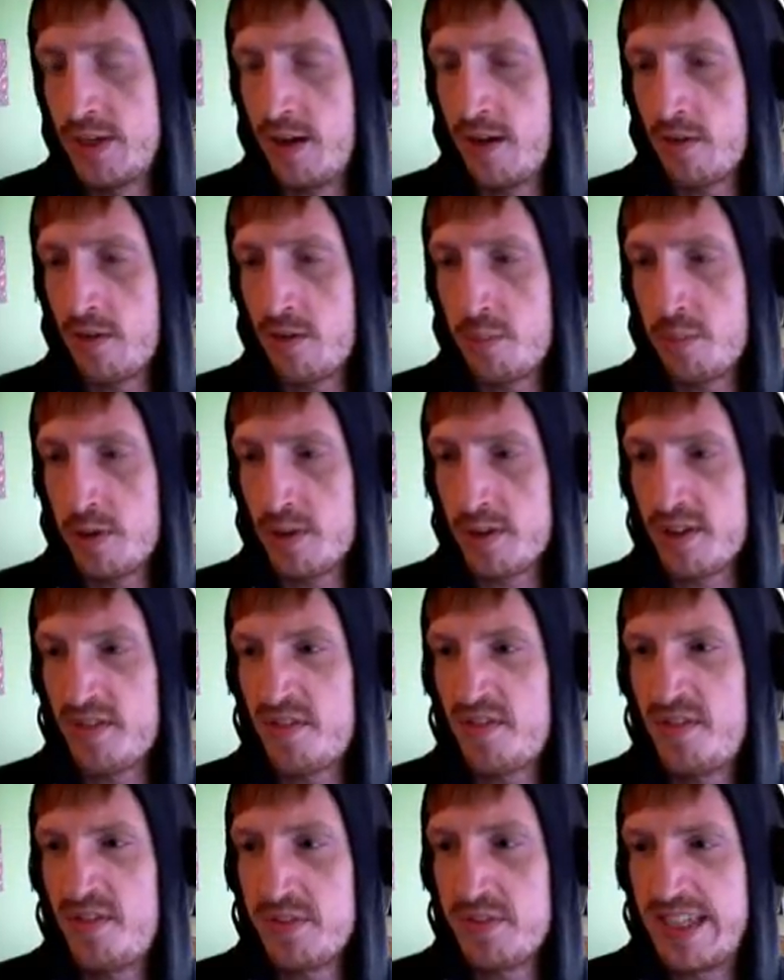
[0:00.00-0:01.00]
health plus
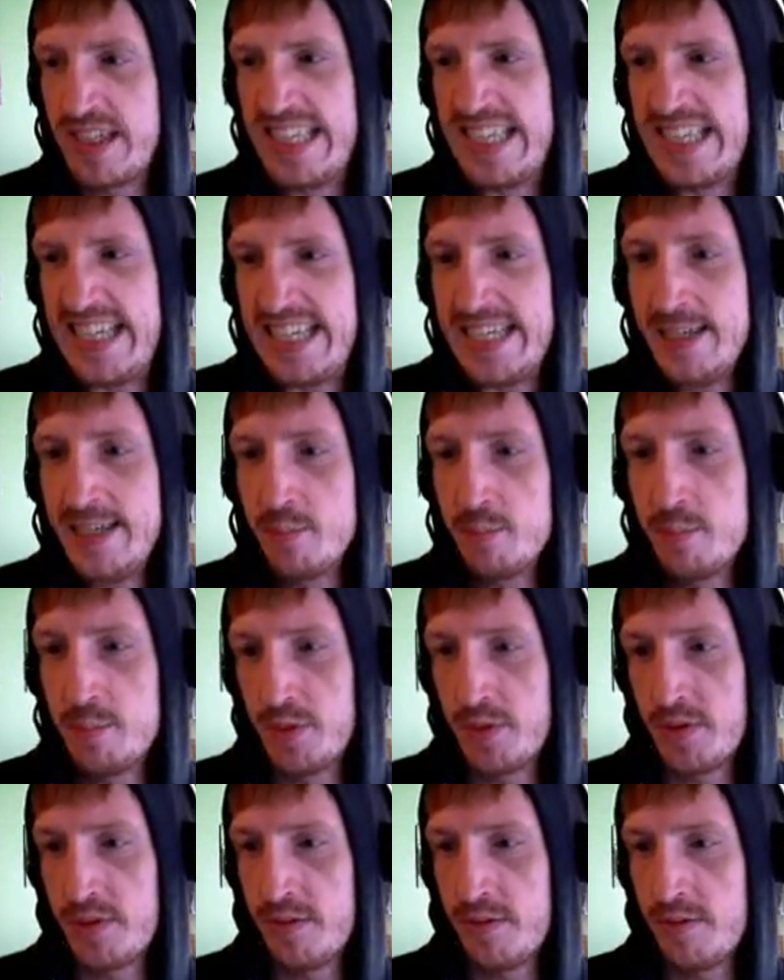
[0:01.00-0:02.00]
15%
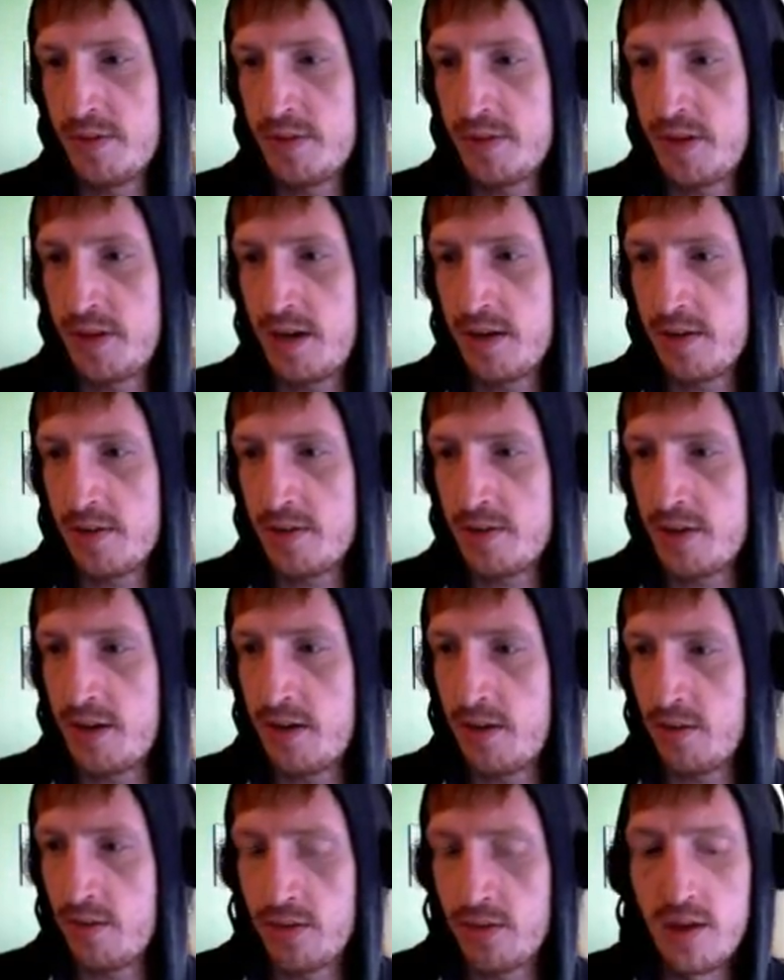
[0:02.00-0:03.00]
of this character's
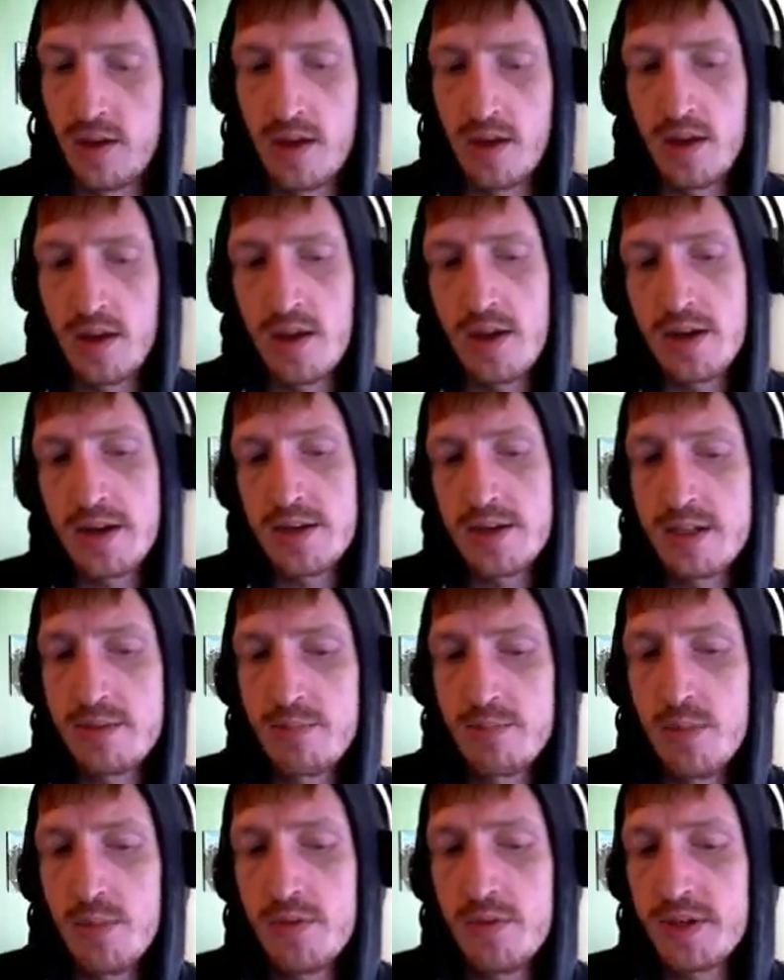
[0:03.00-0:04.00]
health.
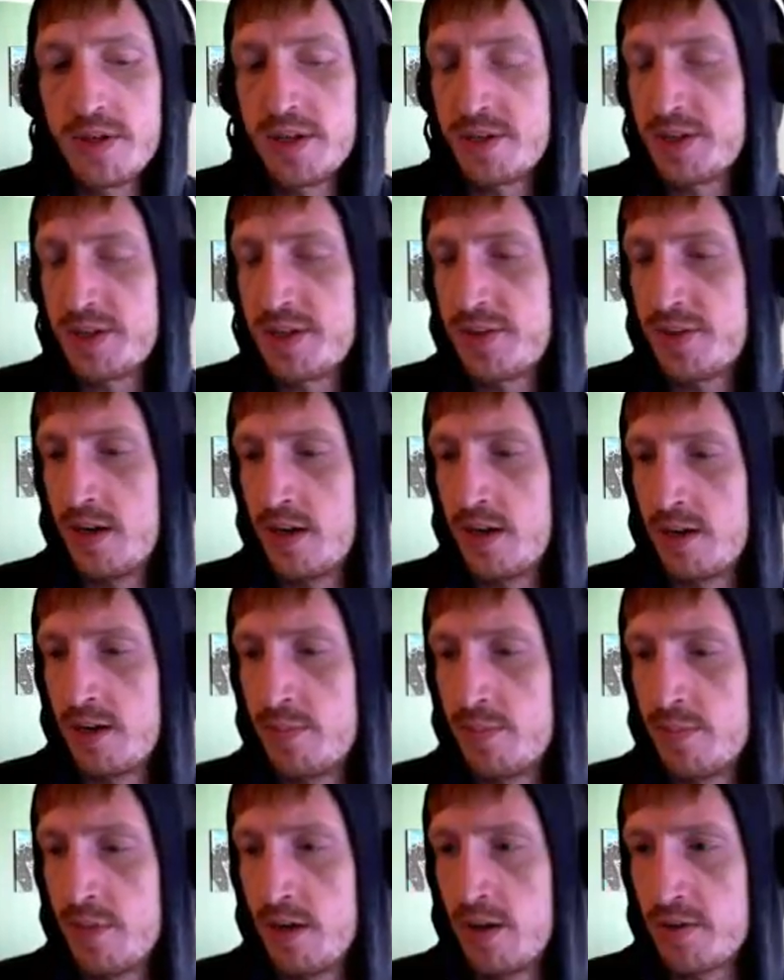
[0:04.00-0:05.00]
Moving to
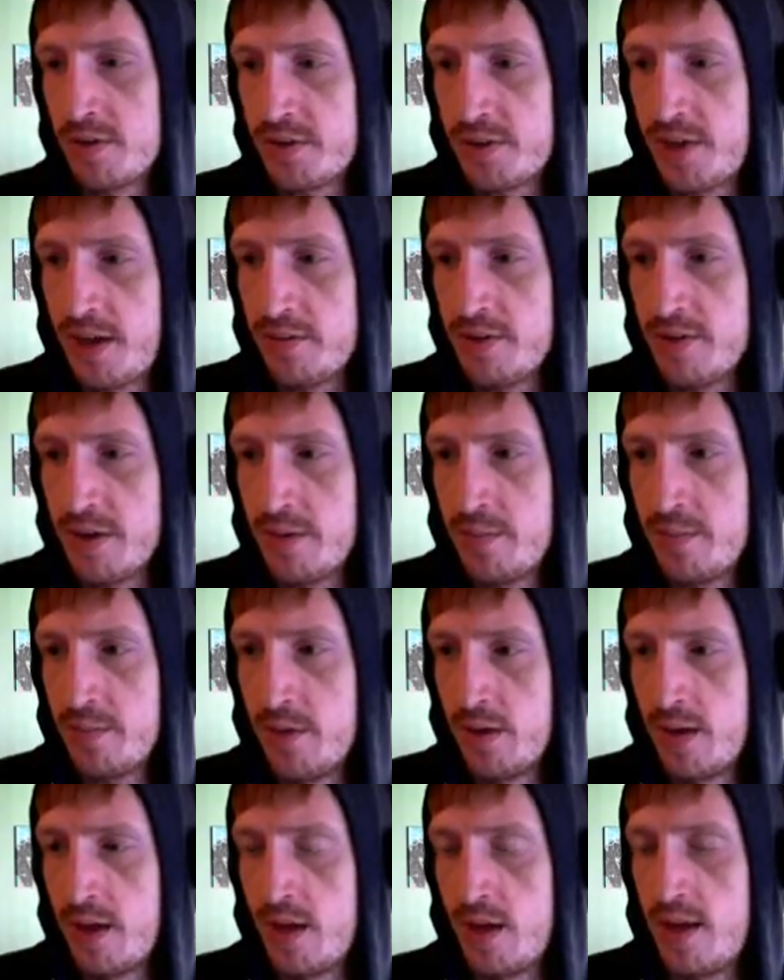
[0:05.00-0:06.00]
level 7,
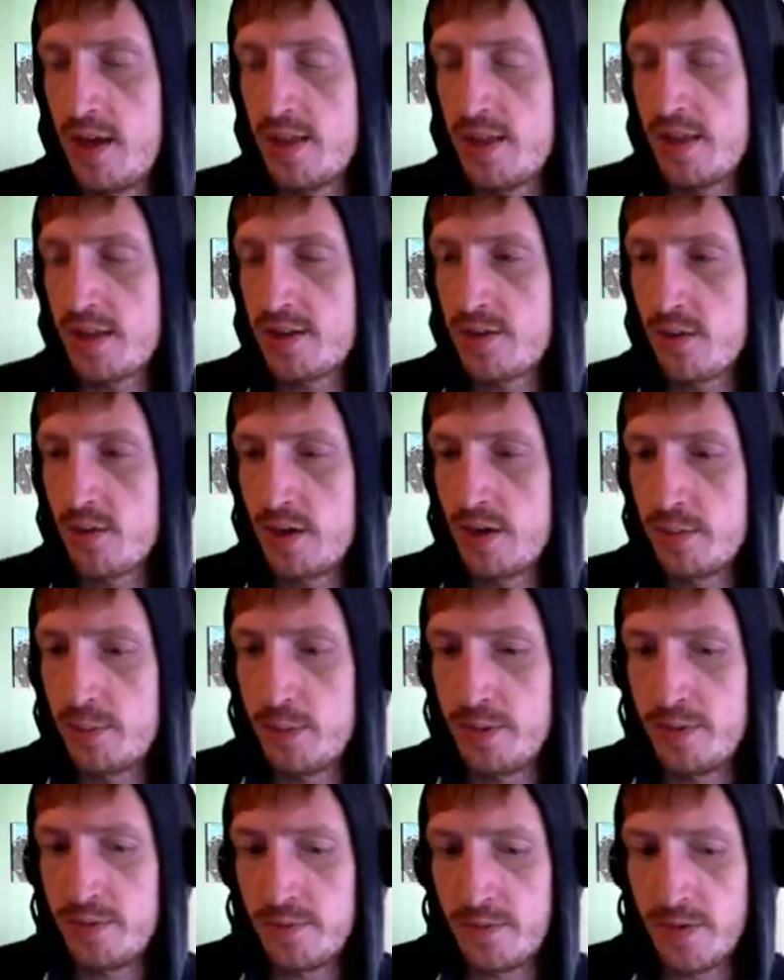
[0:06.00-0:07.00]
that's going to
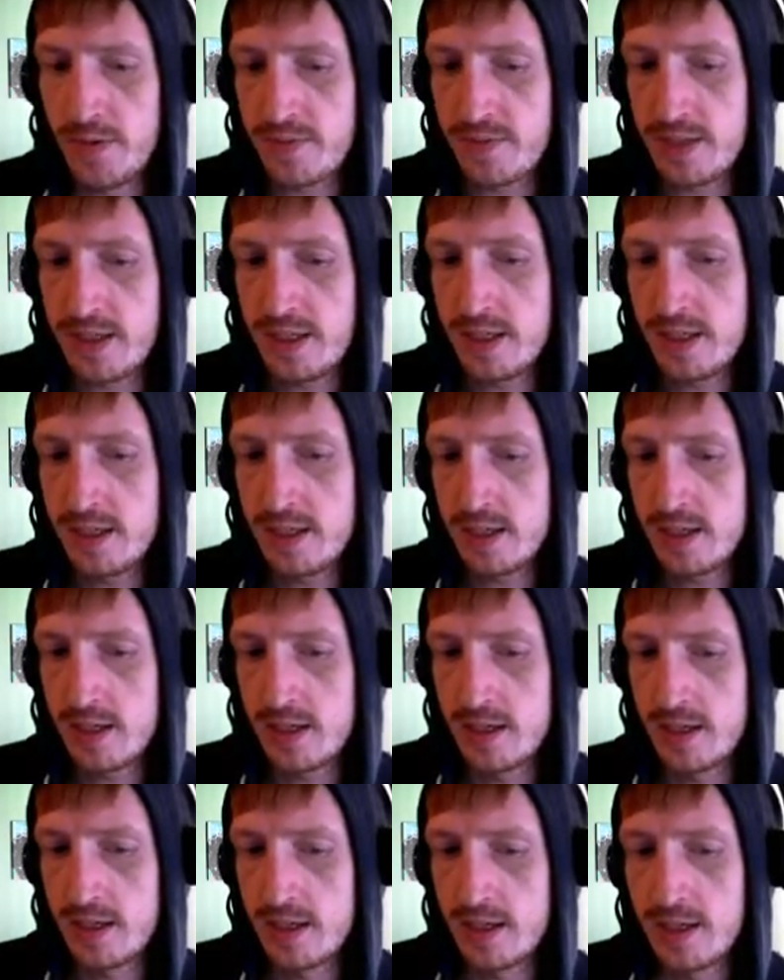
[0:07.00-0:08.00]
be 15
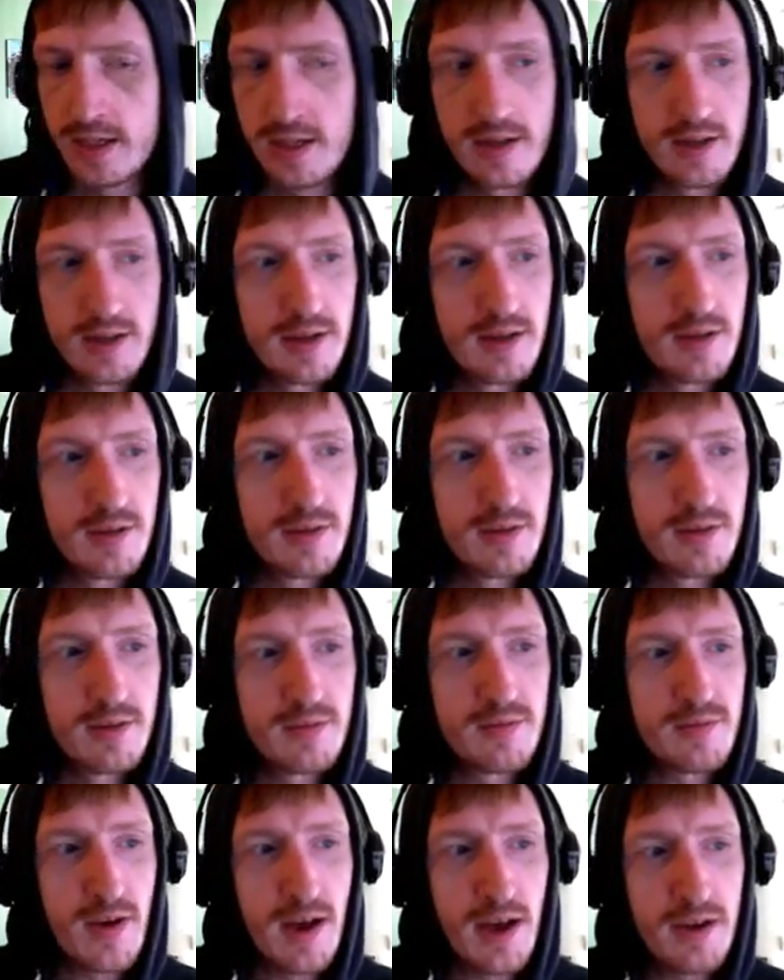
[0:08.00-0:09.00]

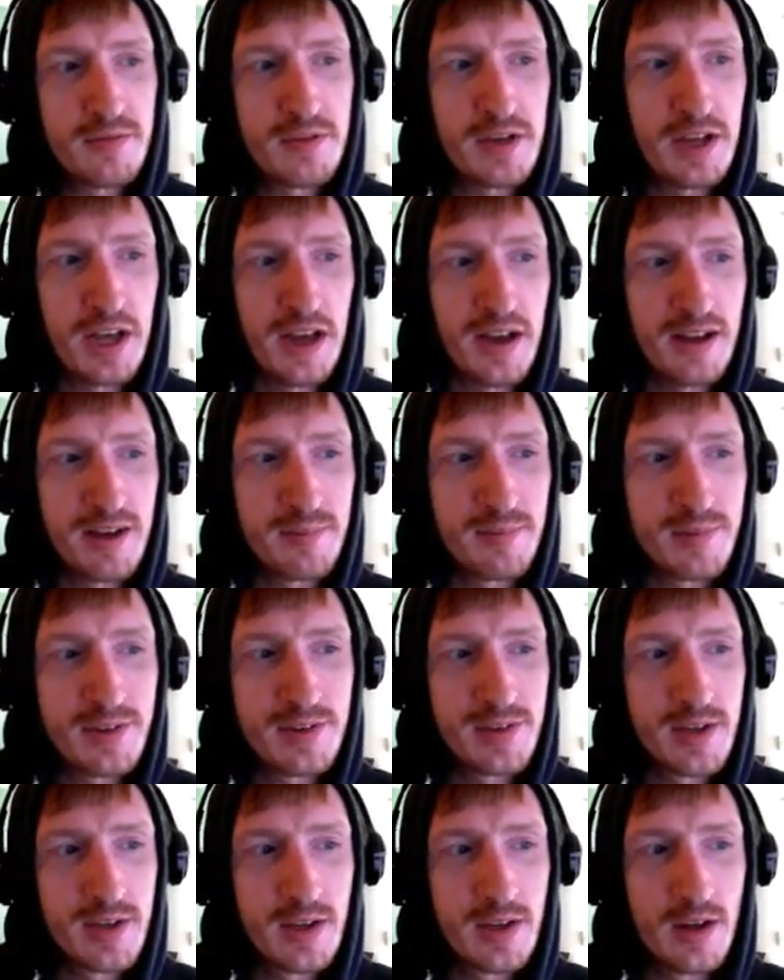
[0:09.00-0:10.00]
5
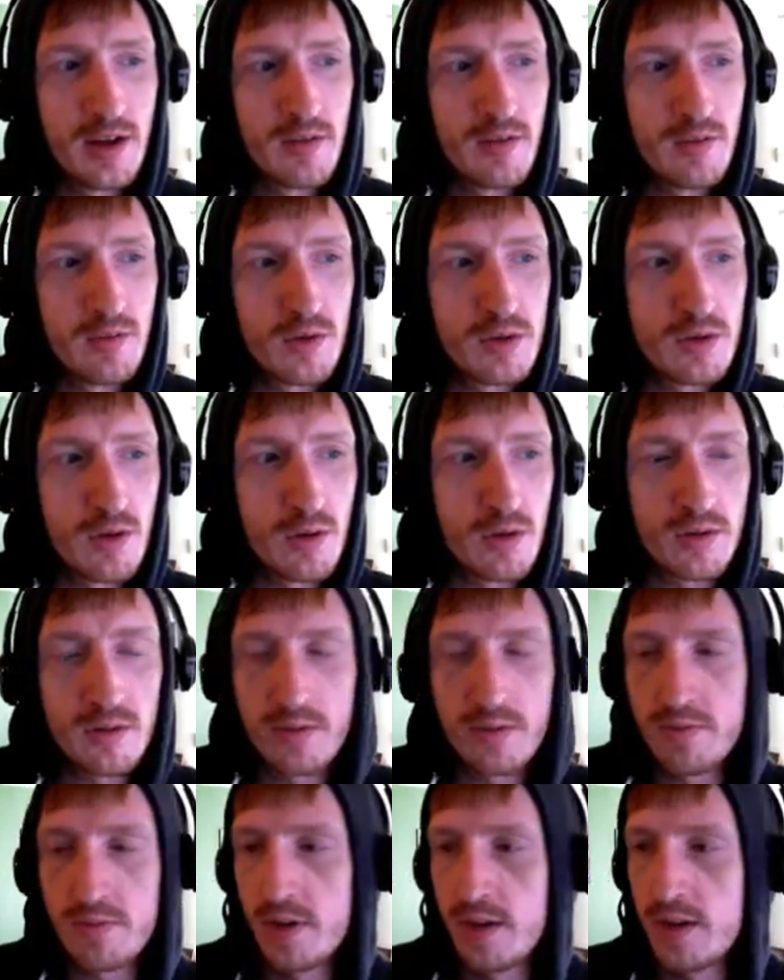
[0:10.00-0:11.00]
times for a total
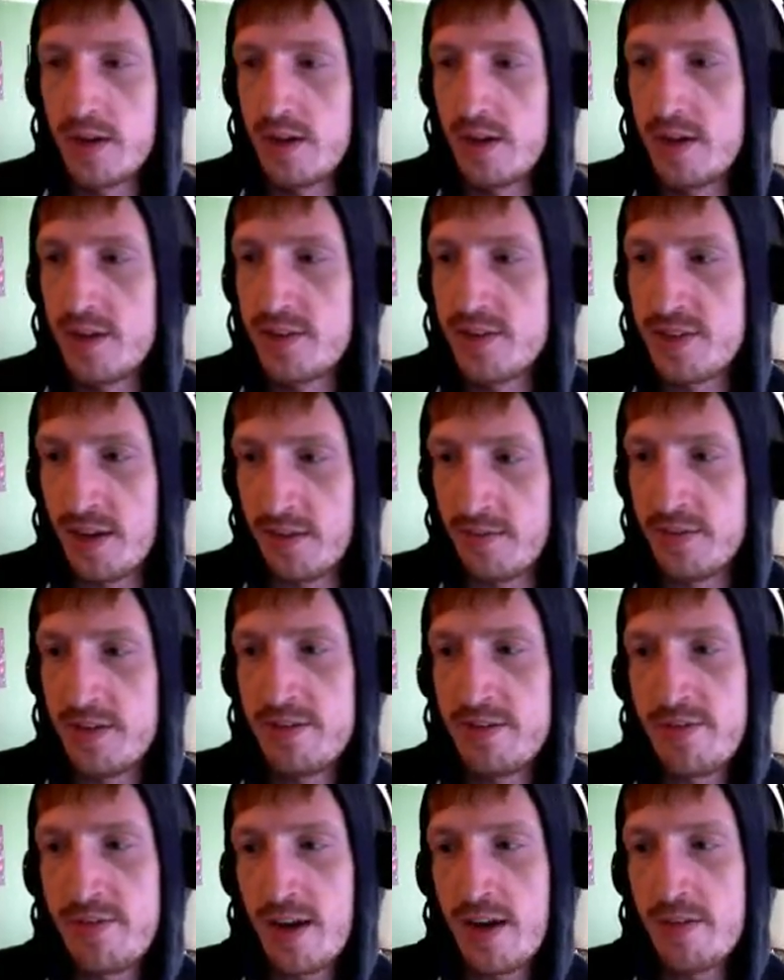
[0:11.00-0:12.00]
of
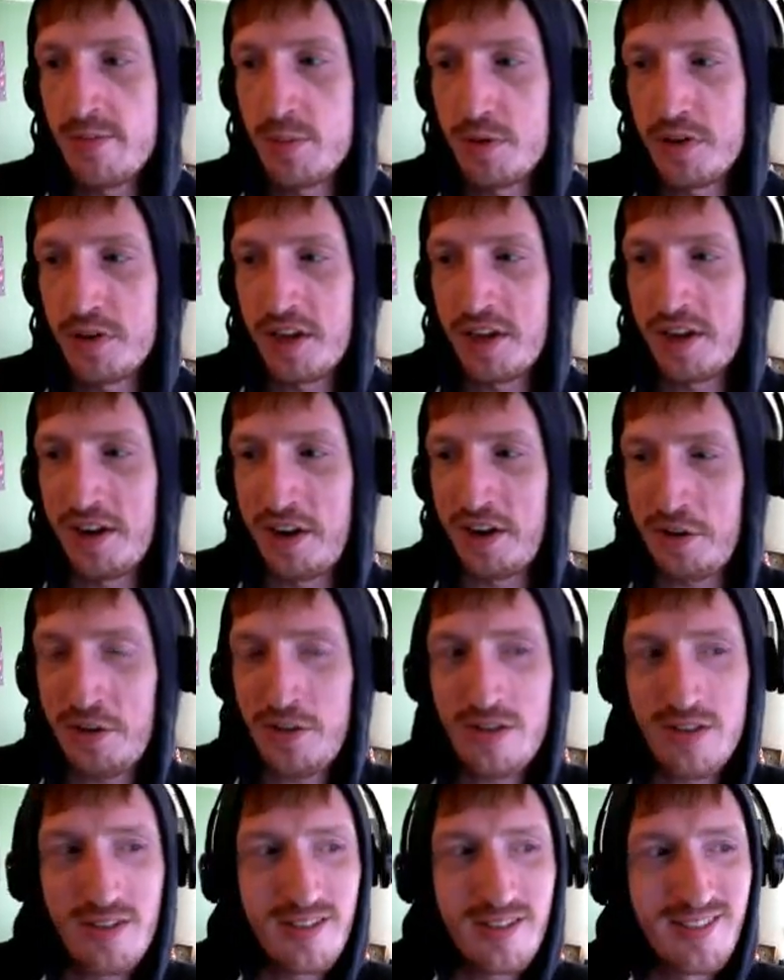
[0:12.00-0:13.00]
75%
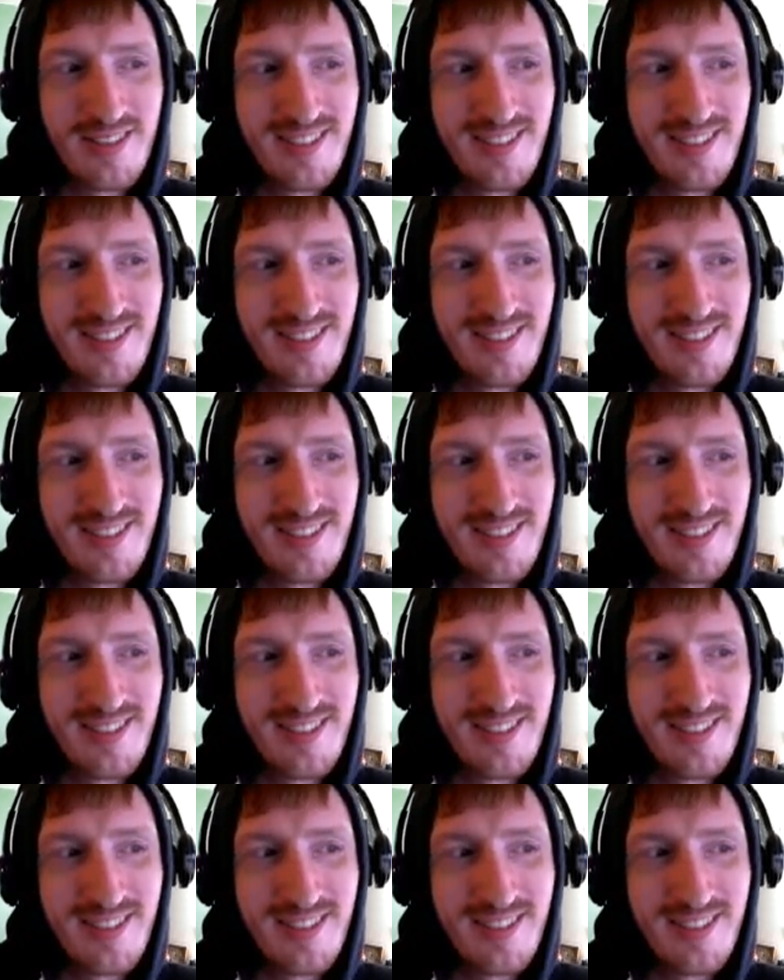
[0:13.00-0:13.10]
health.